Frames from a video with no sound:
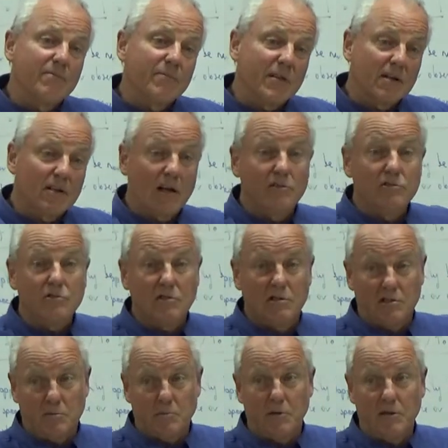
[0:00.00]
close to the
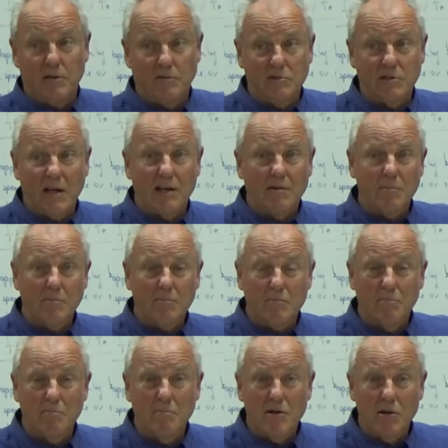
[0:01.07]
speed of sound
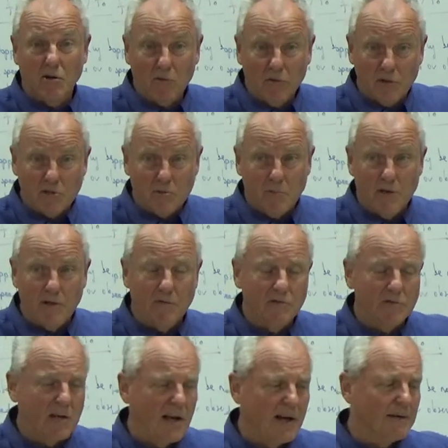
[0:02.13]
but beyond the speed of
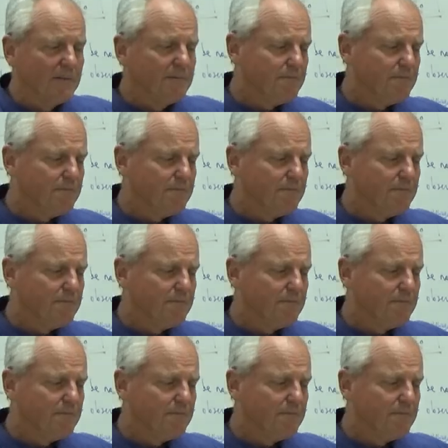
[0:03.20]
sound.